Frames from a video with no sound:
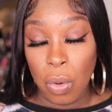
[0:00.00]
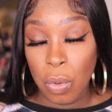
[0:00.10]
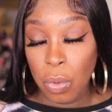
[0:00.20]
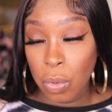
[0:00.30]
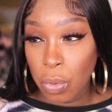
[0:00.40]

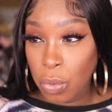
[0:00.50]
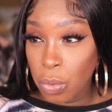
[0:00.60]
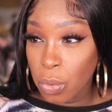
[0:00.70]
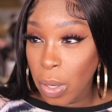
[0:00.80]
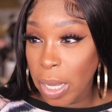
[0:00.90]

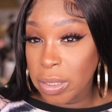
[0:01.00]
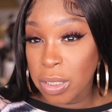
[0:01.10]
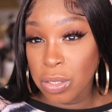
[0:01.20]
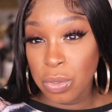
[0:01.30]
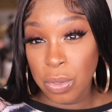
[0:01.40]
Oh, I
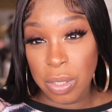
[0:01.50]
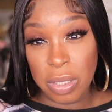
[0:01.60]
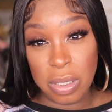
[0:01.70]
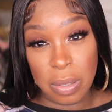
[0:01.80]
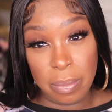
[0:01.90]
just thought of
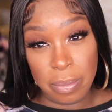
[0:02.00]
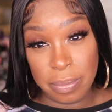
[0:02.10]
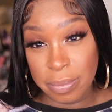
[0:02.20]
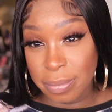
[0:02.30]
some